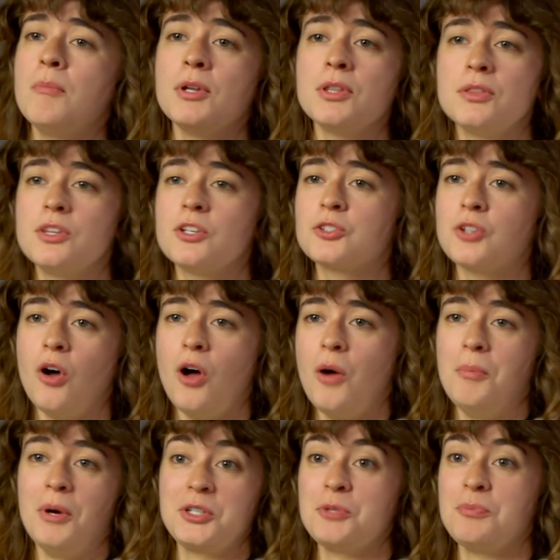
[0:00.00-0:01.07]
but there's a
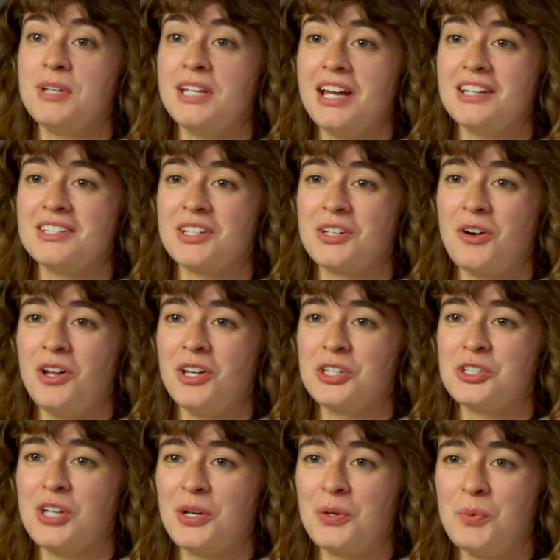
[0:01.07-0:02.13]
bunch of PAs that are all on
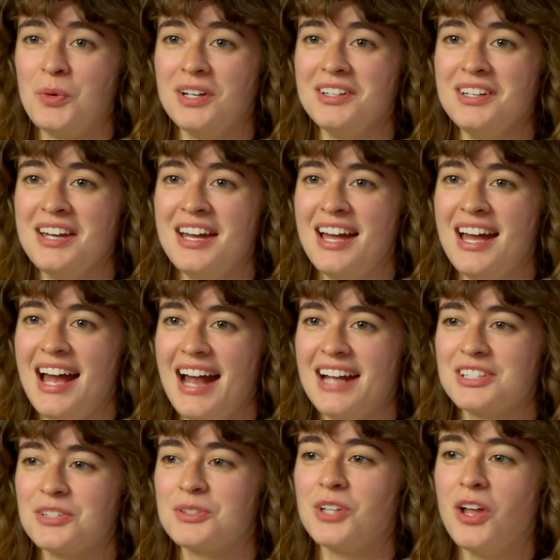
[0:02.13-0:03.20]
channel one.
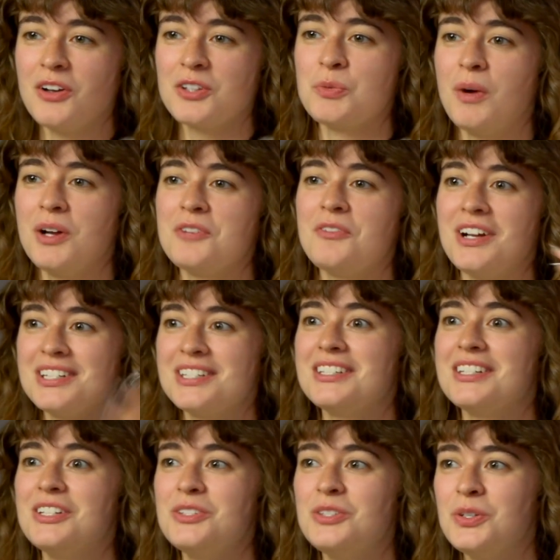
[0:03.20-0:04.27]
And so as long as one of us
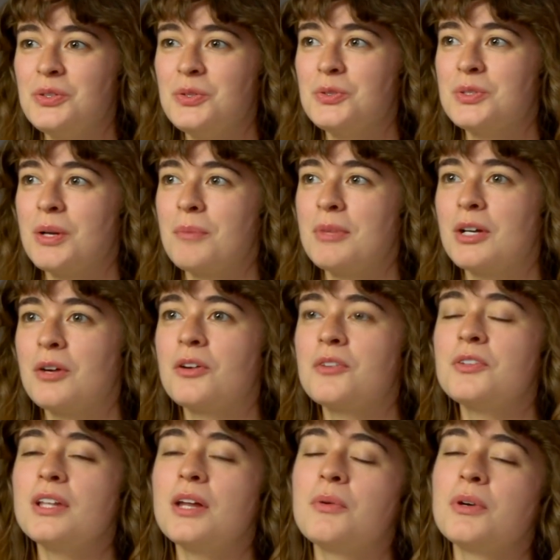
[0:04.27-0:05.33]
sees you do something, or if
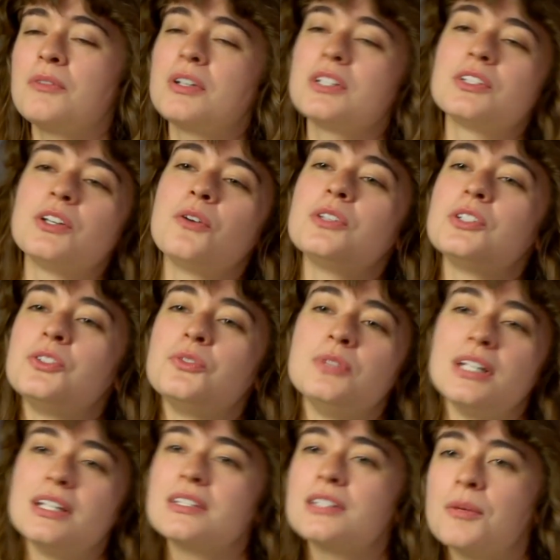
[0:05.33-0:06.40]
you let one of us know that you
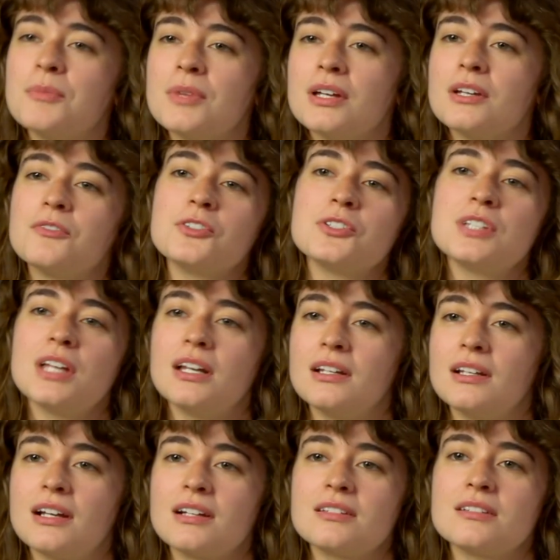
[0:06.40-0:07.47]
need something, if you're
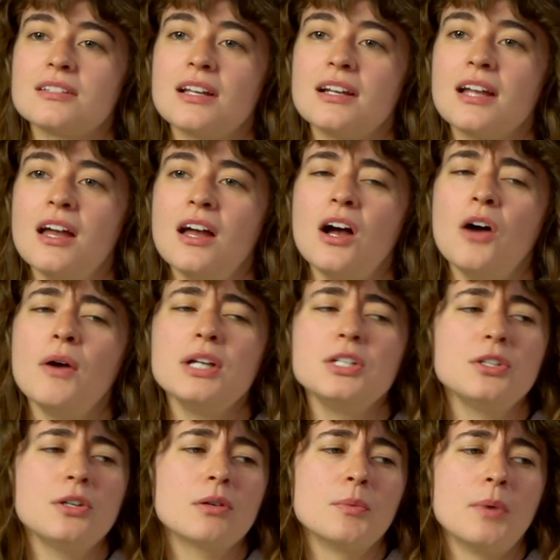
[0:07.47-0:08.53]
standing next, it's like, oh, hey, do
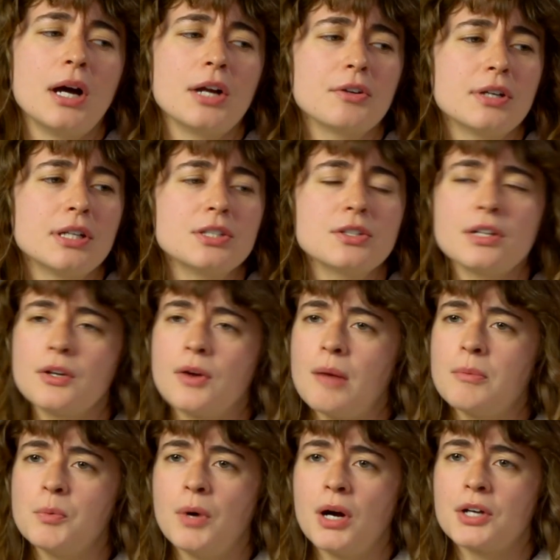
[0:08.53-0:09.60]
you know where water is? Could I
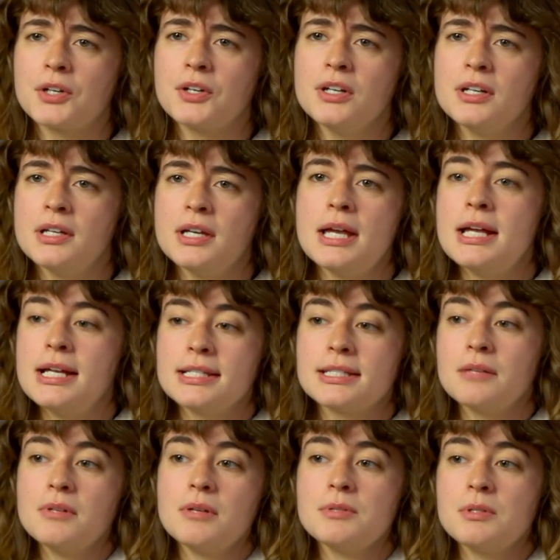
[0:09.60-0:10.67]
grab a water?
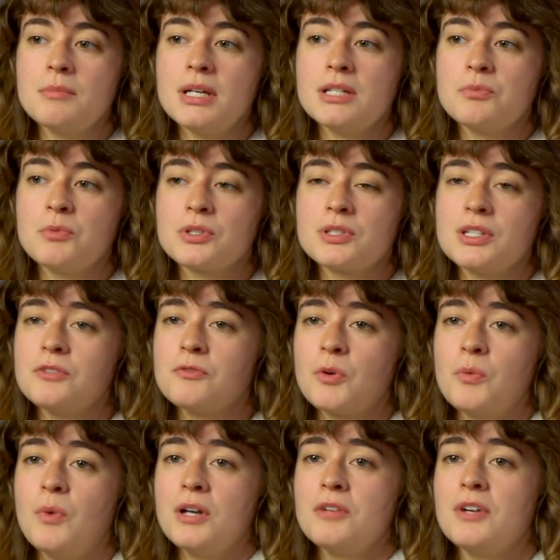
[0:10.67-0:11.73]
Sometimes it makes more sense for
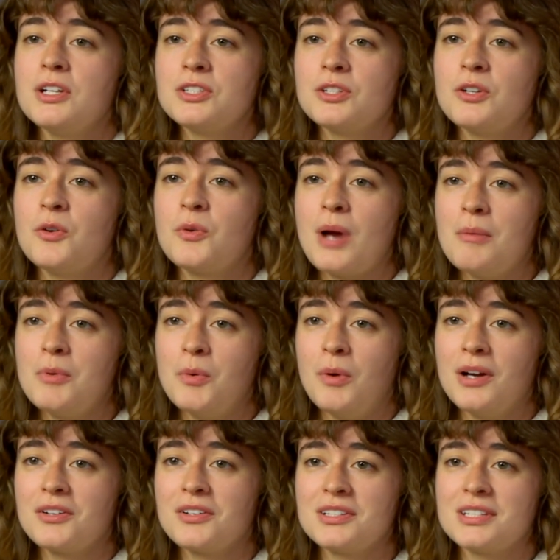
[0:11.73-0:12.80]
one of us to go and grab a
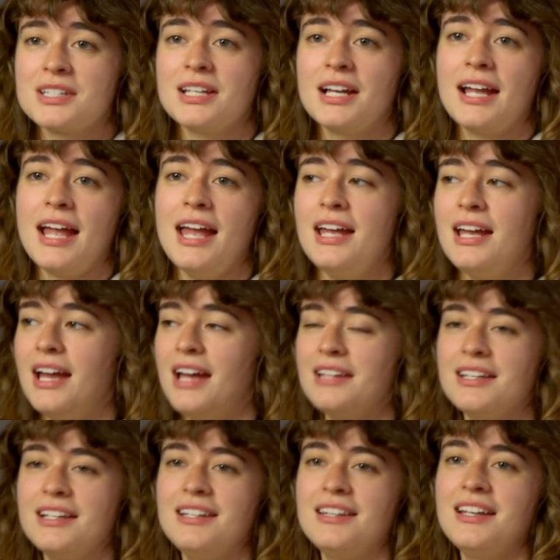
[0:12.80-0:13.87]
water because it's like, hey,
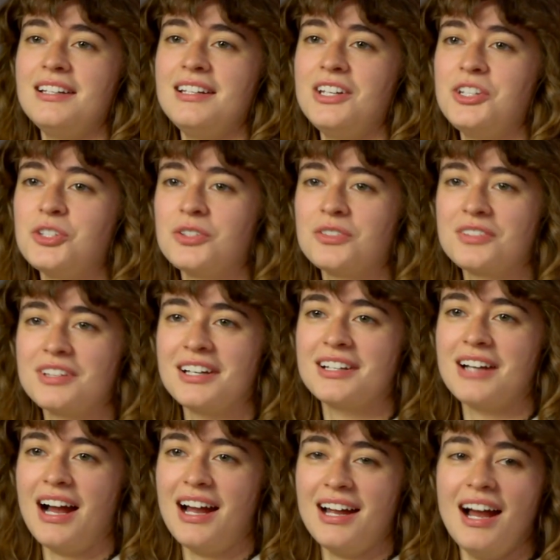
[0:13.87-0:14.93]
they need you.
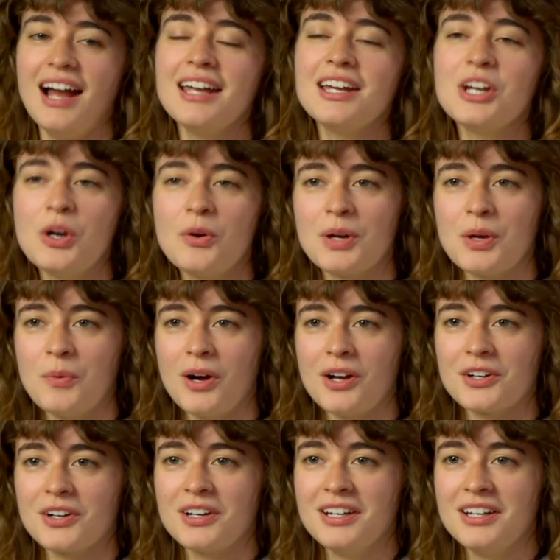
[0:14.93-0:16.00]
Like, I can go get
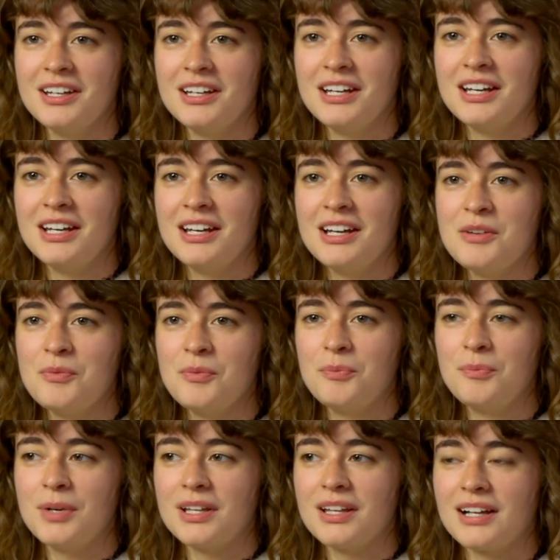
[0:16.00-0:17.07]
water,
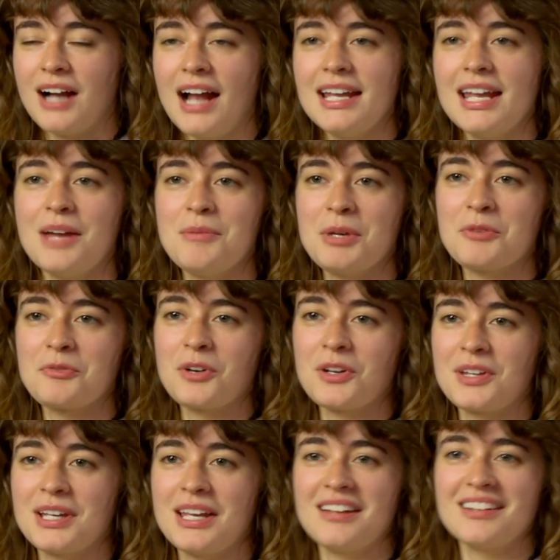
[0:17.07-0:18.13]
but like, I can't be in front of
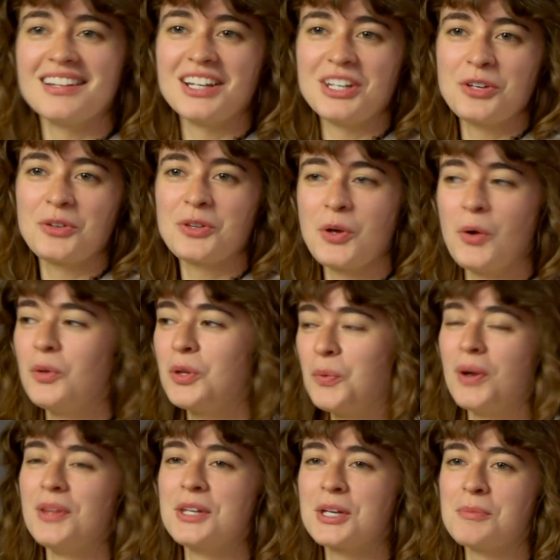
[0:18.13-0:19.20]
the camera. Like, you're the only
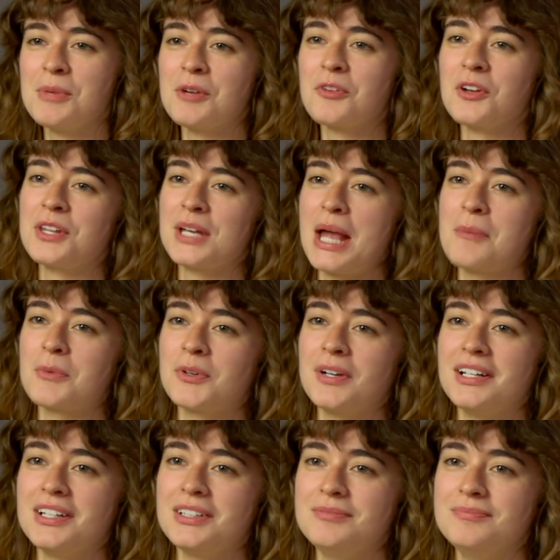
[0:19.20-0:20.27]
one that can be in front of the camera
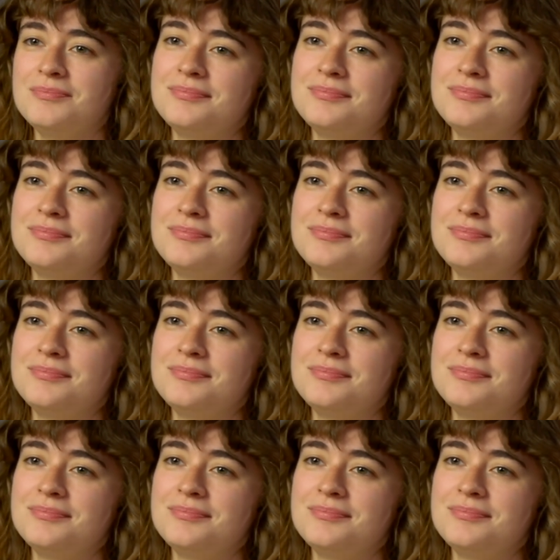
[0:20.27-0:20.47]
right now.